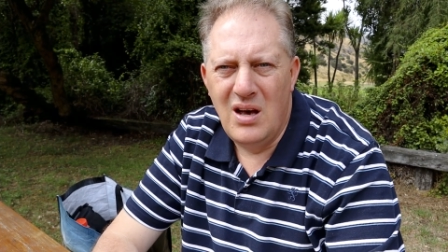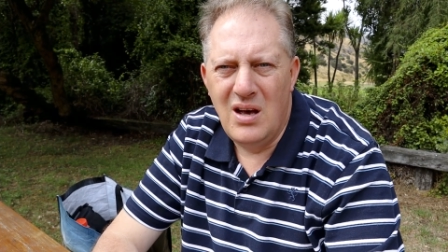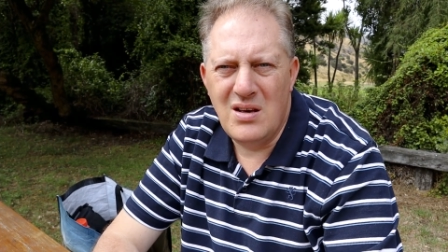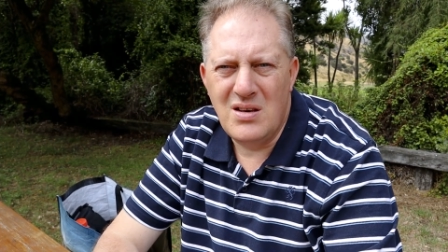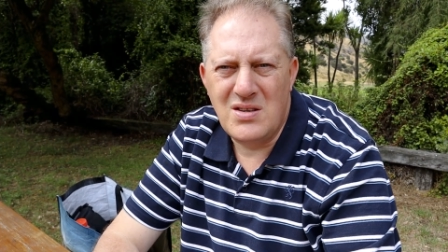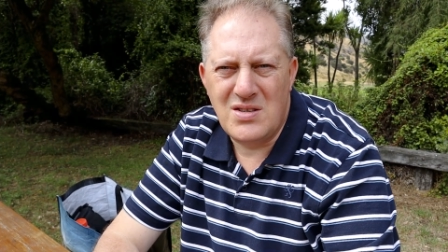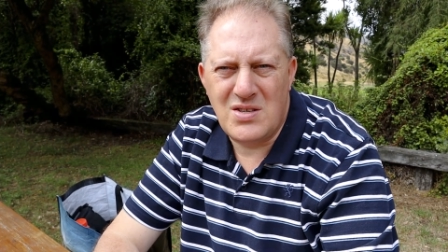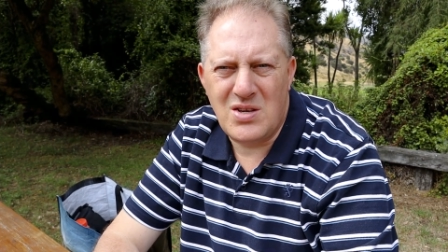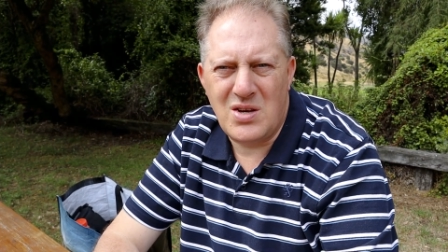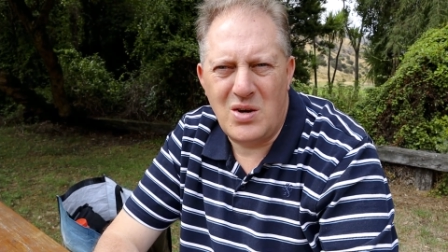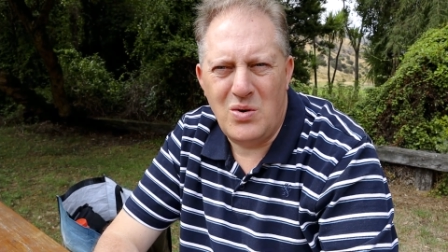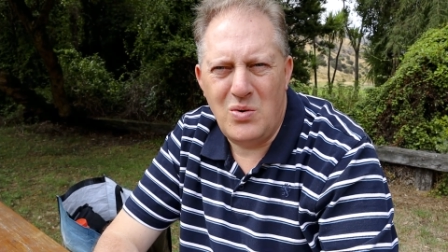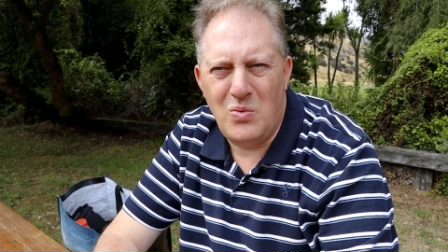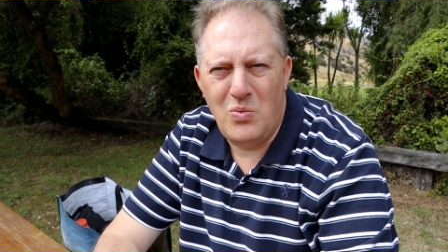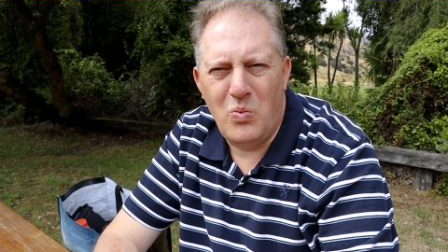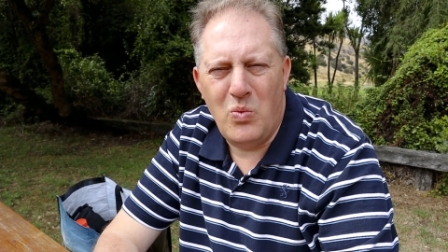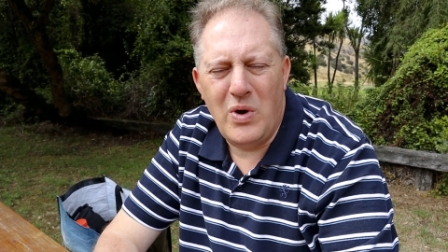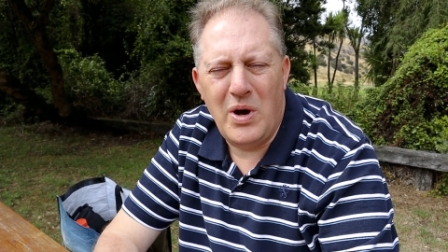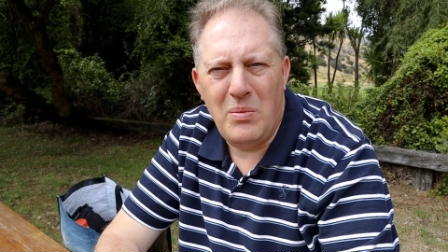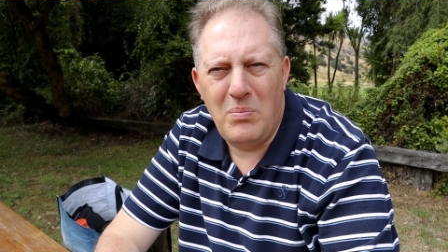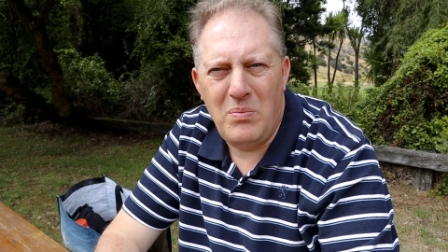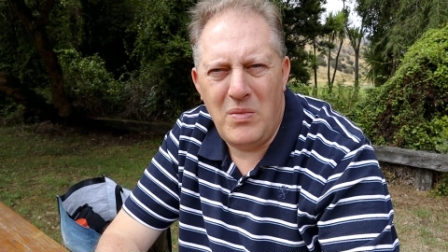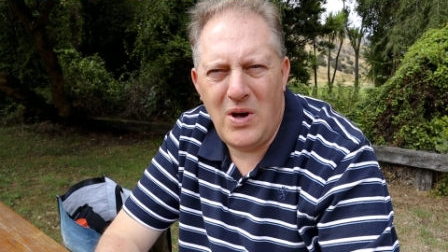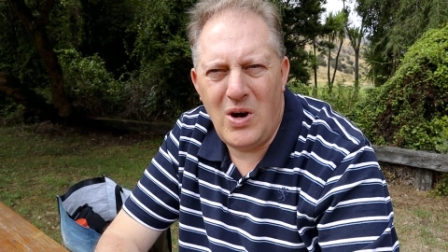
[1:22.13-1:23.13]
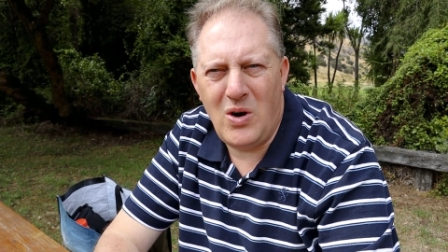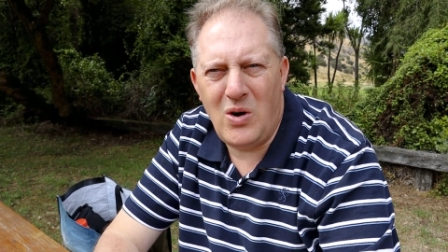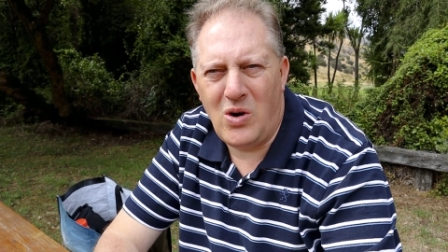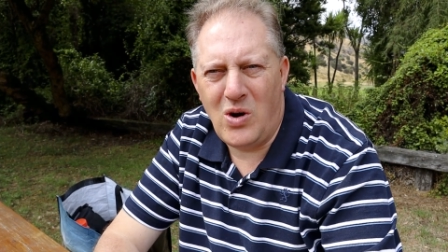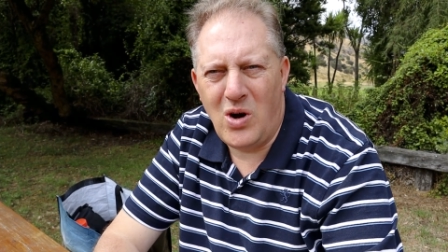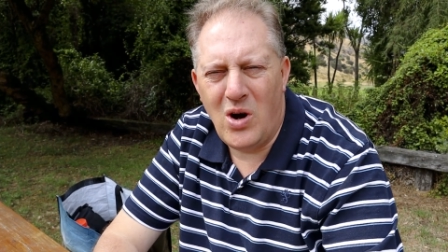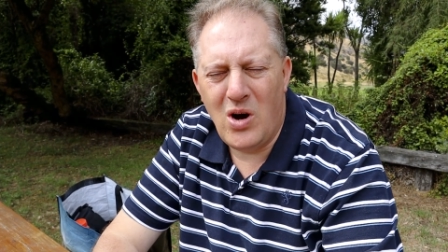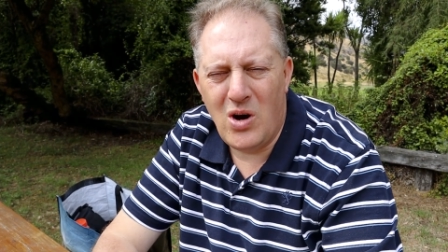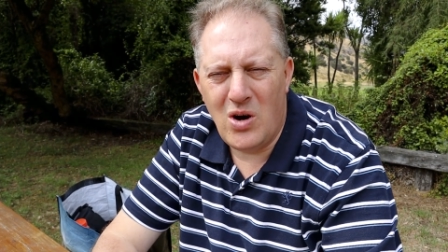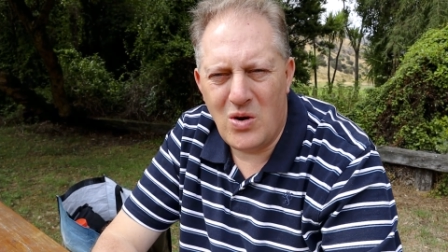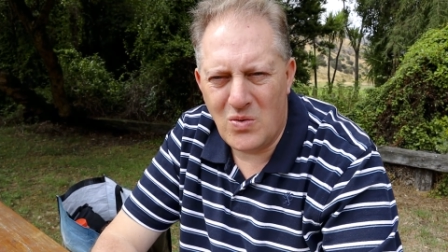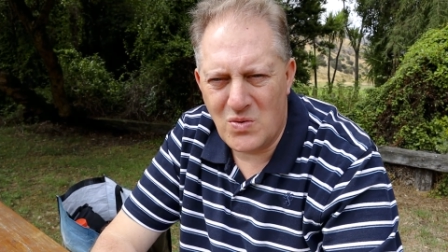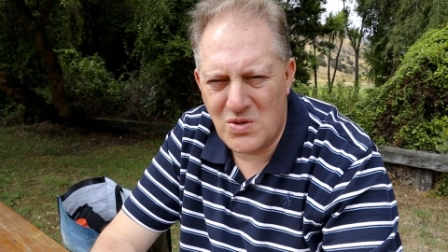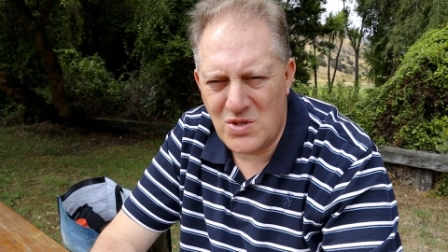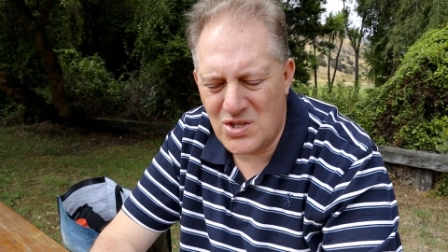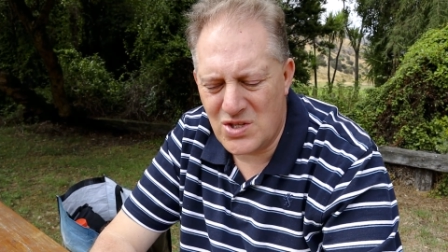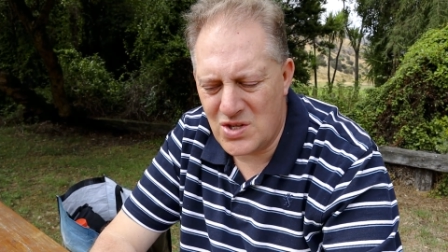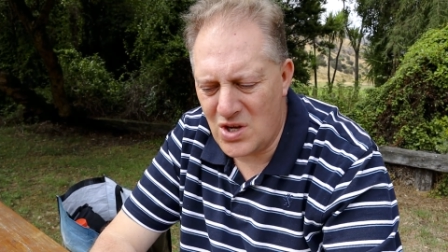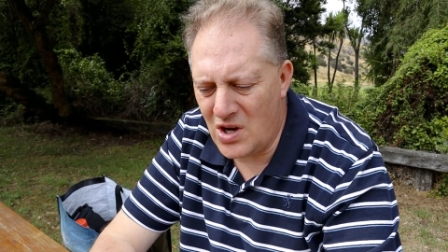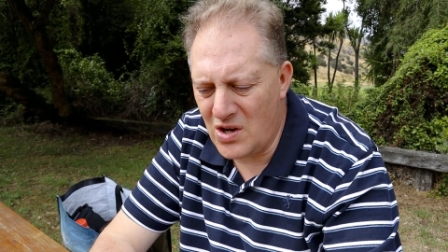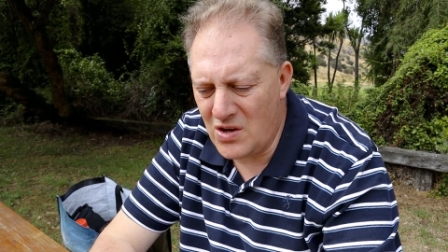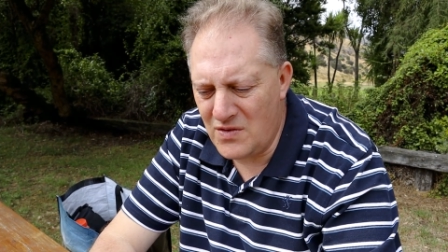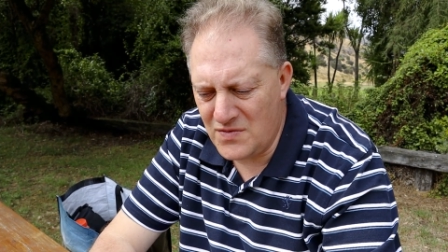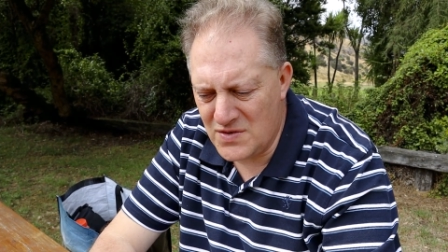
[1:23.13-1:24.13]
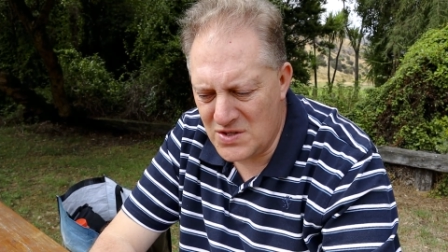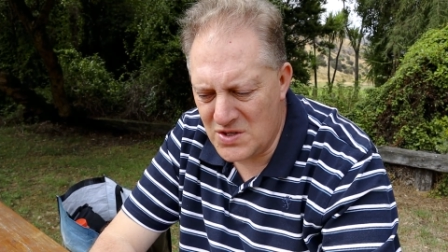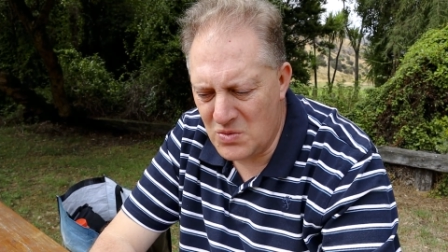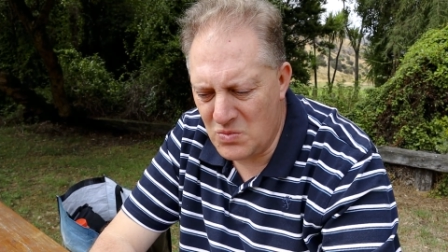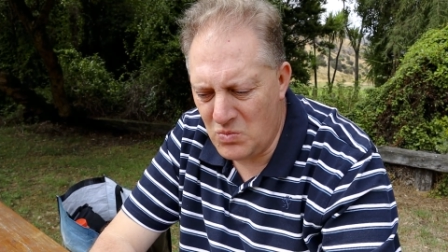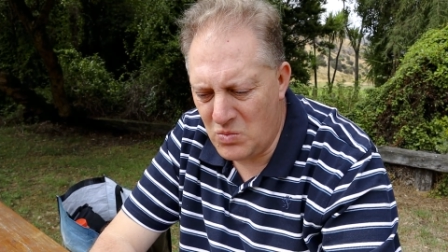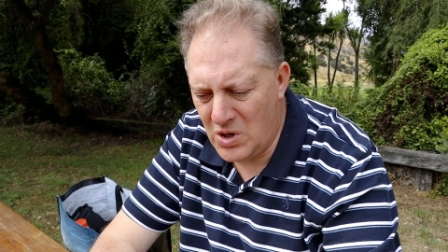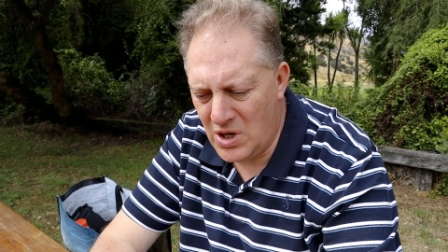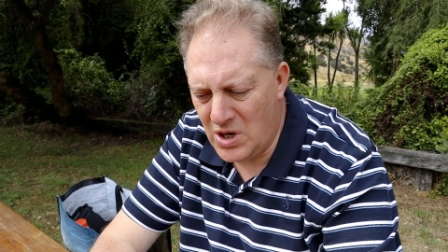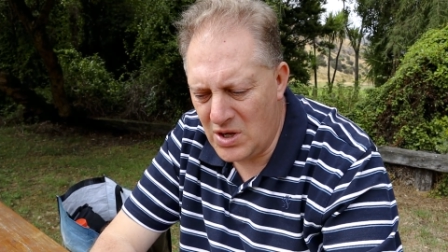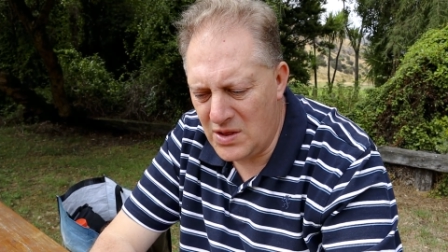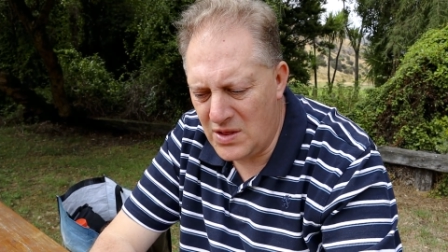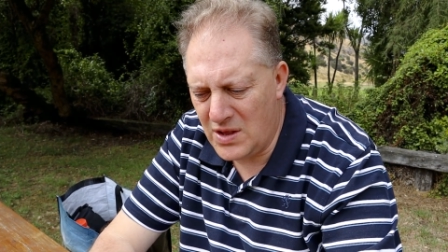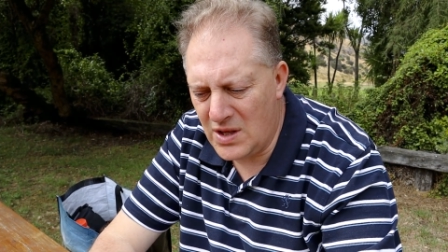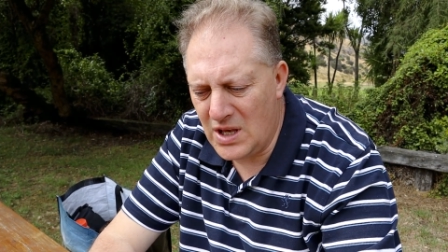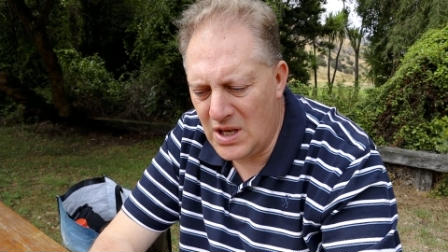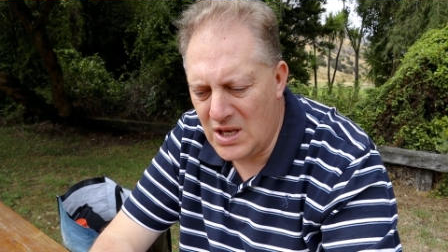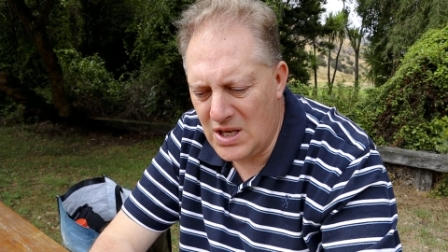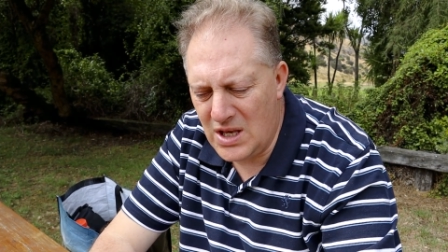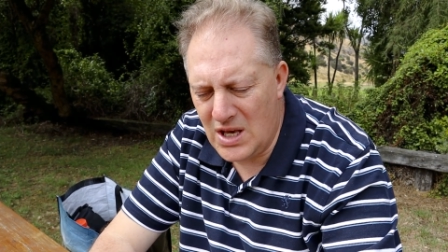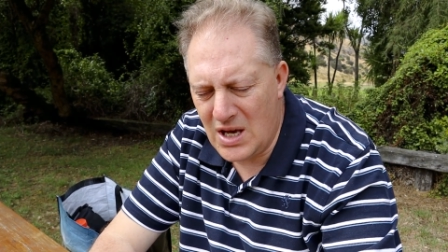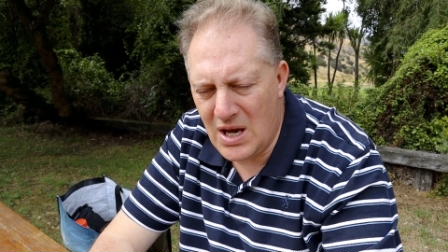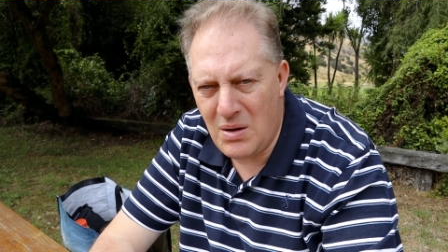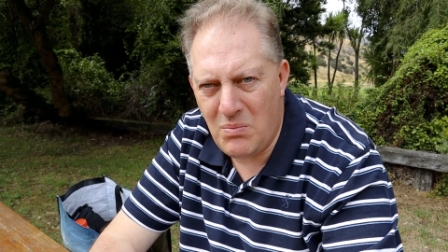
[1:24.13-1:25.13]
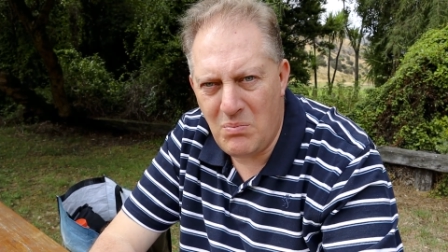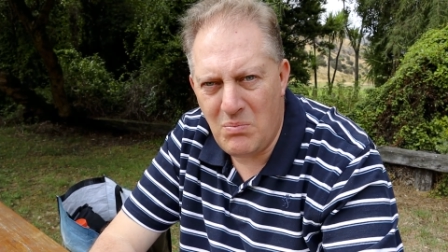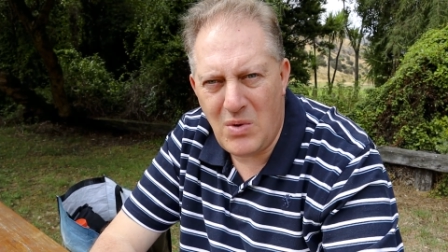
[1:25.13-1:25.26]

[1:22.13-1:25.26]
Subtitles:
So alcohol stoves are one of the